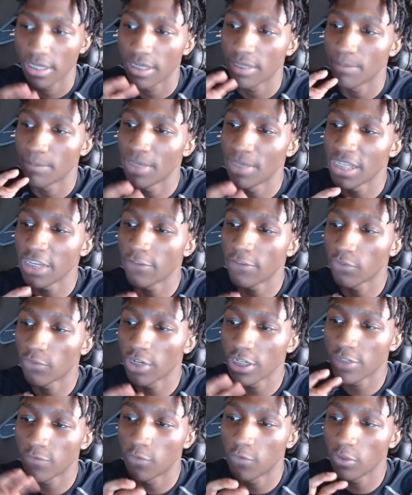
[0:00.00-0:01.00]
Mini
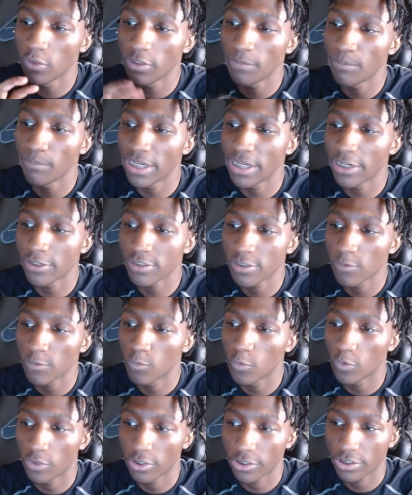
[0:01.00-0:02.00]
fridge full of beers and
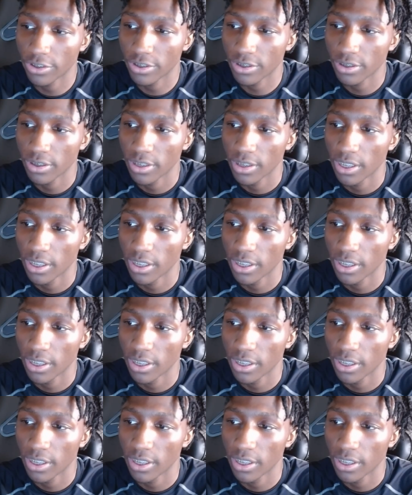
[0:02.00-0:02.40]
waters.